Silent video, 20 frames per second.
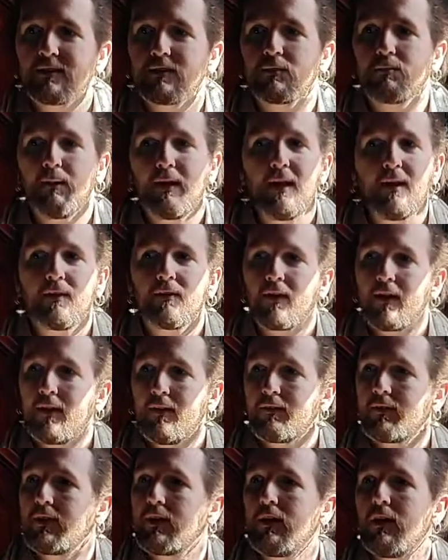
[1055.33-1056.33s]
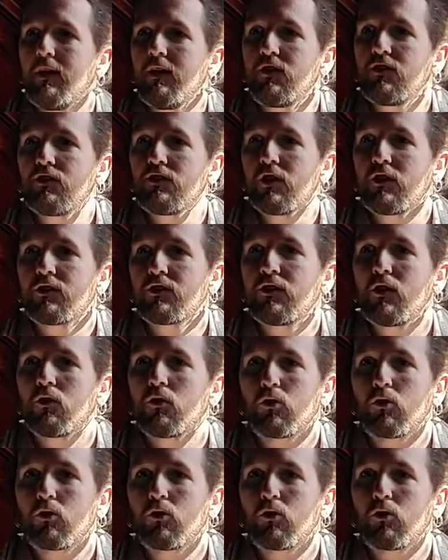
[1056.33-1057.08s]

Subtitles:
has been lately is just